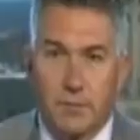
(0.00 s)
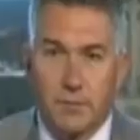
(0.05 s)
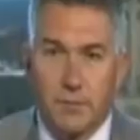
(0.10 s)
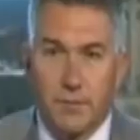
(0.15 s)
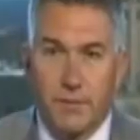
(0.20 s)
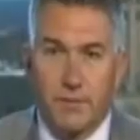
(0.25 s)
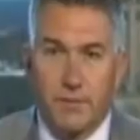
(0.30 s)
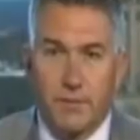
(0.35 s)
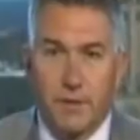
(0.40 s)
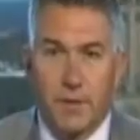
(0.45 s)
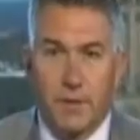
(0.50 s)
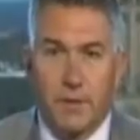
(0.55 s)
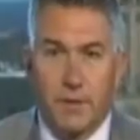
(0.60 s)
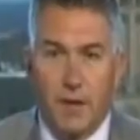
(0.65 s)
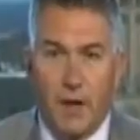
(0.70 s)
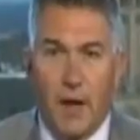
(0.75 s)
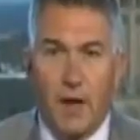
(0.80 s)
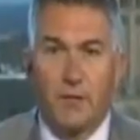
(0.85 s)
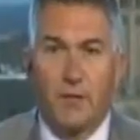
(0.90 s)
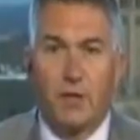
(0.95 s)
we've said,
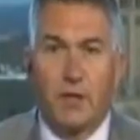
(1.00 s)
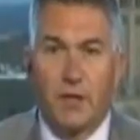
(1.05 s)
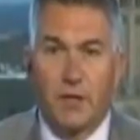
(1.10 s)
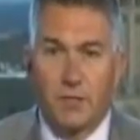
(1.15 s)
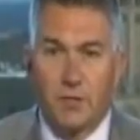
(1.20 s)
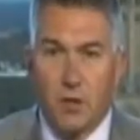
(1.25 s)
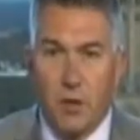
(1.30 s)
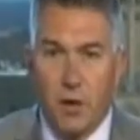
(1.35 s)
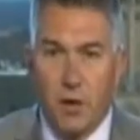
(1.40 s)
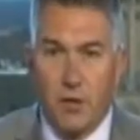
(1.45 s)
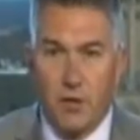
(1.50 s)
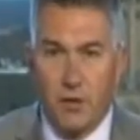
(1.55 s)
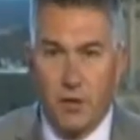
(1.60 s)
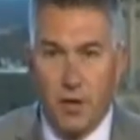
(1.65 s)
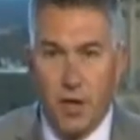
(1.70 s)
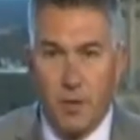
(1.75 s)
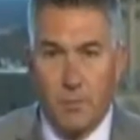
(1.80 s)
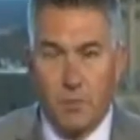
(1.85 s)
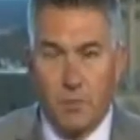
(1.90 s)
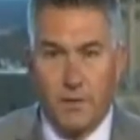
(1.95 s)
everything is on the
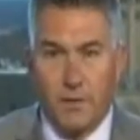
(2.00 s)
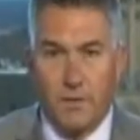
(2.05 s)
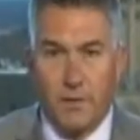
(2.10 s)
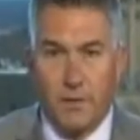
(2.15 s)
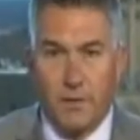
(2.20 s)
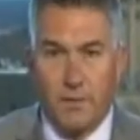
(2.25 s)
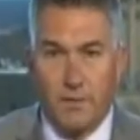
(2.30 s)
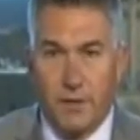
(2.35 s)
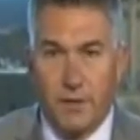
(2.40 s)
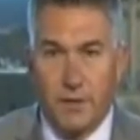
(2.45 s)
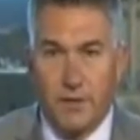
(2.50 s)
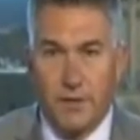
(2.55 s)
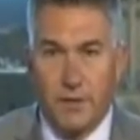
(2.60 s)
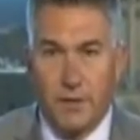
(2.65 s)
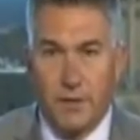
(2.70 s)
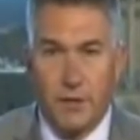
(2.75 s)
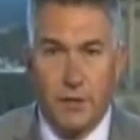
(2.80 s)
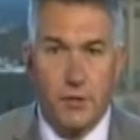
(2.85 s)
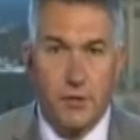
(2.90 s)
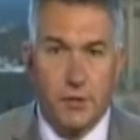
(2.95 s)
table. If this
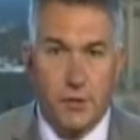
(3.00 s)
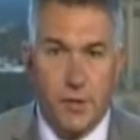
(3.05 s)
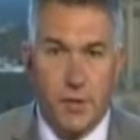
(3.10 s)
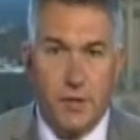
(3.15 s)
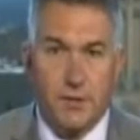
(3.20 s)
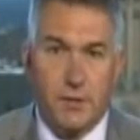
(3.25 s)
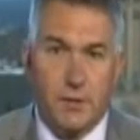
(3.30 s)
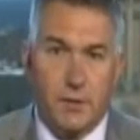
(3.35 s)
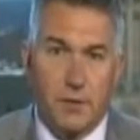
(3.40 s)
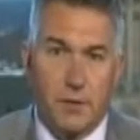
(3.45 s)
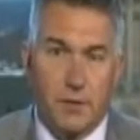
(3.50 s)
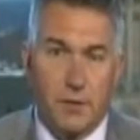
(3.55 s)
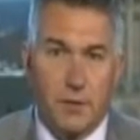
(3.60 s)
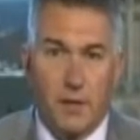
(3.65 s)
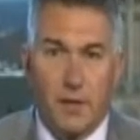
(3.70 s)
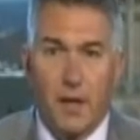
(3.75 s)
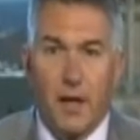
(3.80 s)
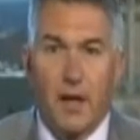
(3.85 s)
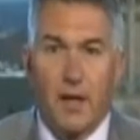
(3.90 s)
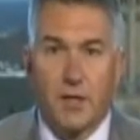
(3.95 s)
continues to escalate,
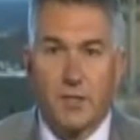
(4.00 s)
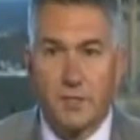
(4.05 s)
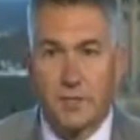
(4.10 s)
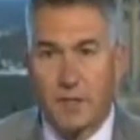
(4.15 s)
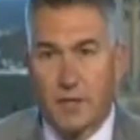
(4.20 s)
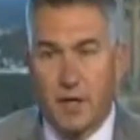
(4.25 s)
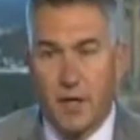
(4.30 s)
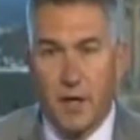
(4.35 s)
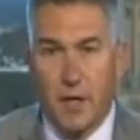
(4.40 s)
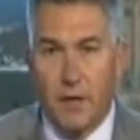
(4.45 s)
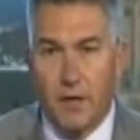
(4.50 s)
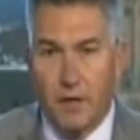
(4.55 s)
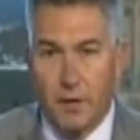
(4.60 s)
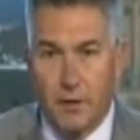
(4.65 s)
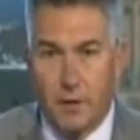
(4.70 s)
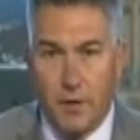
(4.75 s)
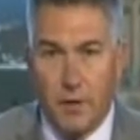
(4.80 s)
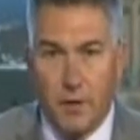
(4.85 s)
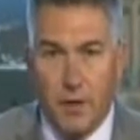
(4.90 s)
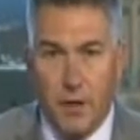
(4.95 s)
the actions that Canada
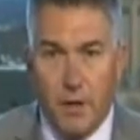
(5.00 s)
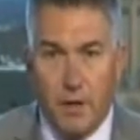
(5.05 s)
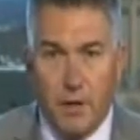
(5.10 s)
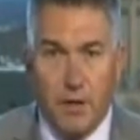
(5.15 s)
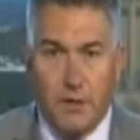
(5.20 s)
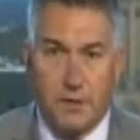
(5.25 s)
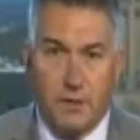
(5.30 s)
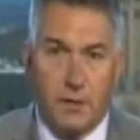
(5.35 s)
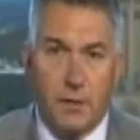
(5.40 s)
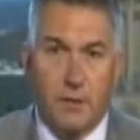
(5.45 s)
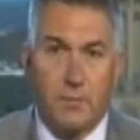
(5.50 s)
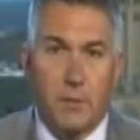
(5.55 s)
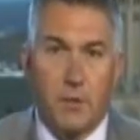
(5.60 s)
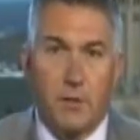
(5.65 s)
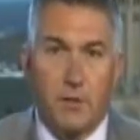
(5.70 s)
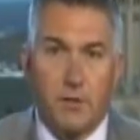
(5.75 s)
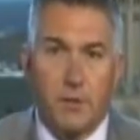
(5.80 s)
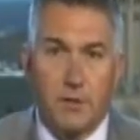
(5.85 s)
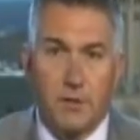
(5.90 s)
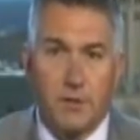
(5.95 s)
and our allies and
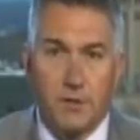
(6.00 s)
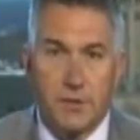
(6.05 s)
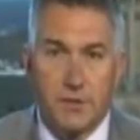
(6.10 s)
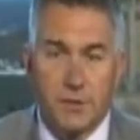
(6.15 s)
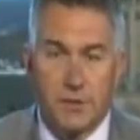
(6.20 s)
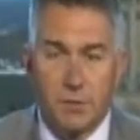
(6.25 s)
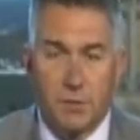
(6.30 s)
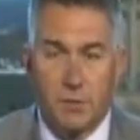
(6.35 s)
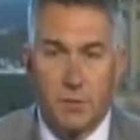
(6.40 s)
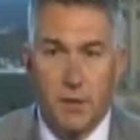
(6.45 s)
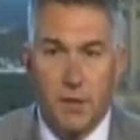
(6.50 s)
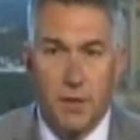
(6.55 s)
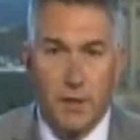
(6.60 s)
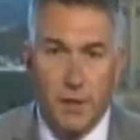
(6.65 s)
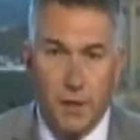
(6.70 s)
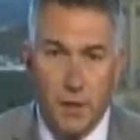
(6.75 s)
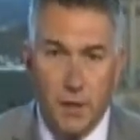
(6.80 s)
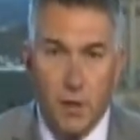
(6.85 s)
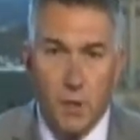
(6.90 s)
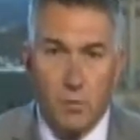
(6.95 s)
like-minded nations will take
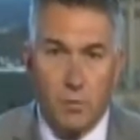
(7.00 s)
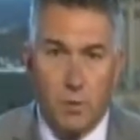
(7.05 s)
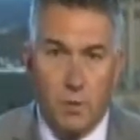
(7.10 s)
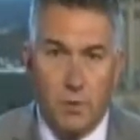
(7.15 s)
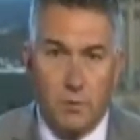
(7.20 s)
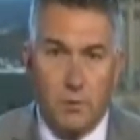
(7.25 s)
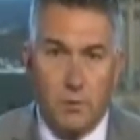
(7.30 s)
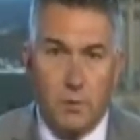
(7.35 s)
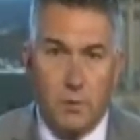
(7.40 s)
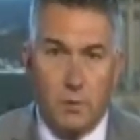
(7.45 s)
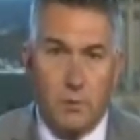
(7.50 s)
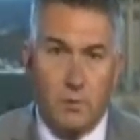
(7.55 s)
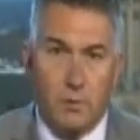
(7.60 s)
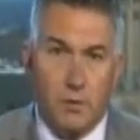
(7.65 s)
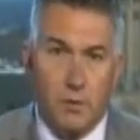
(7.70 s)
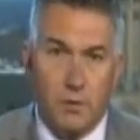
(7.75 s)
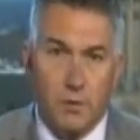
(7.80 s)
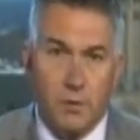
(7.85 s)
will